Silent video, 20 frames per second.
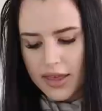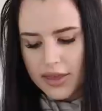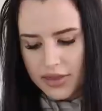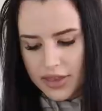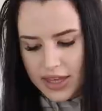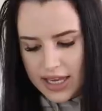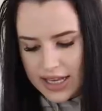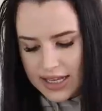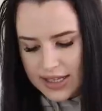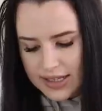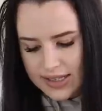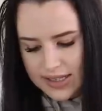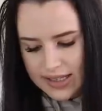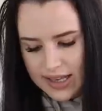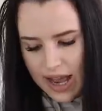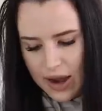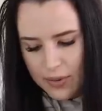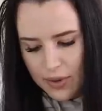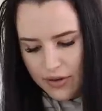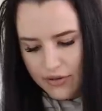These,
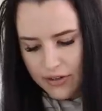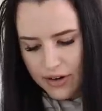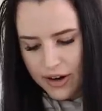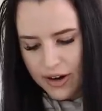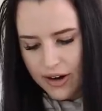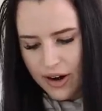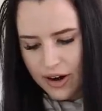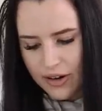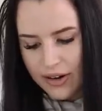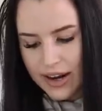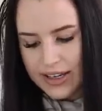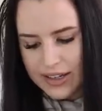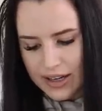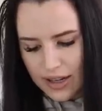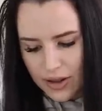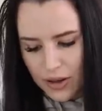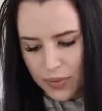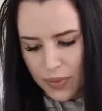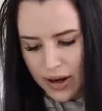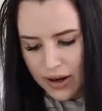however, are
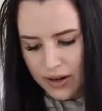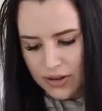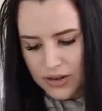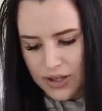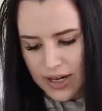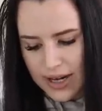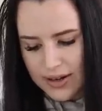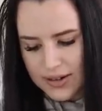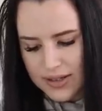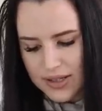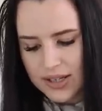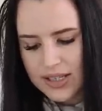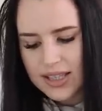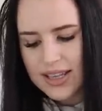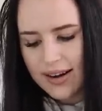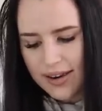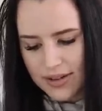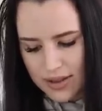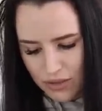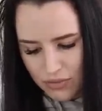another pair of trousers
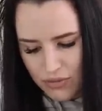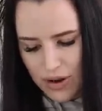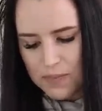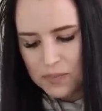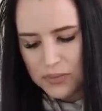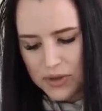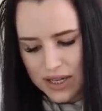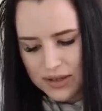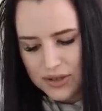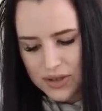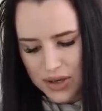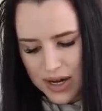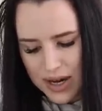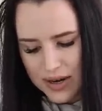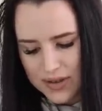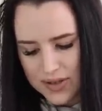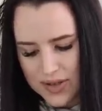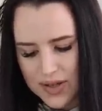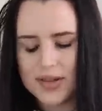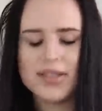that are the rib knit
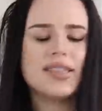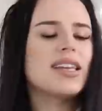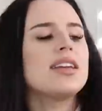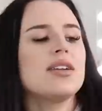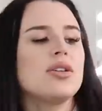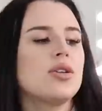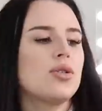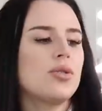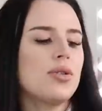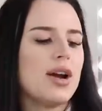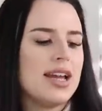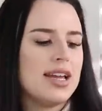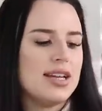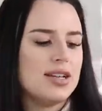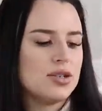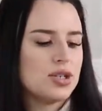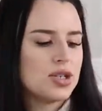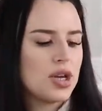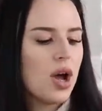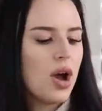trousers in
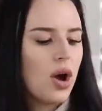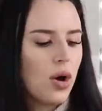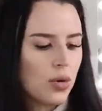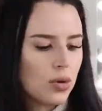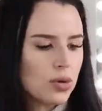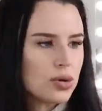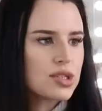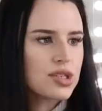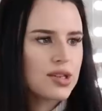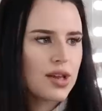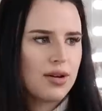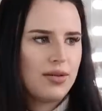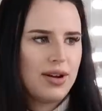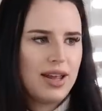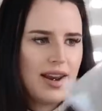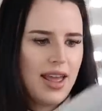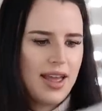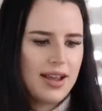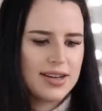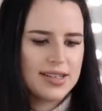greige, also
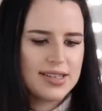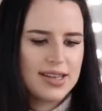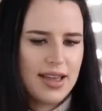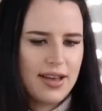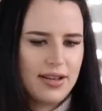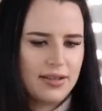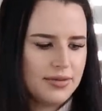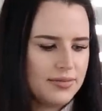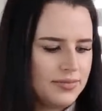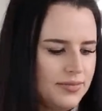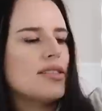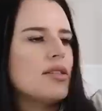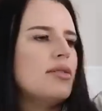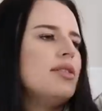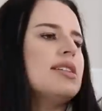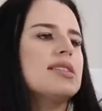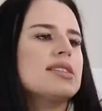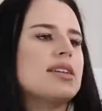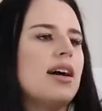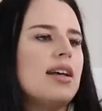in XL. So
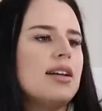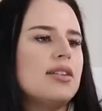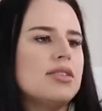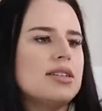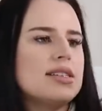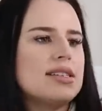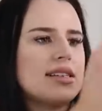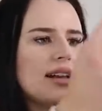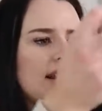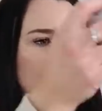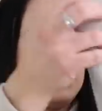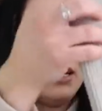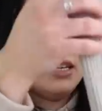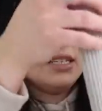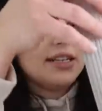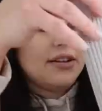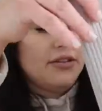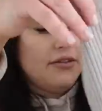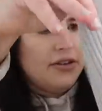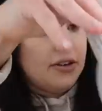this colour is slightly
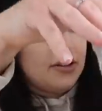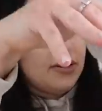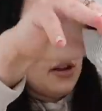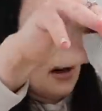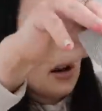different.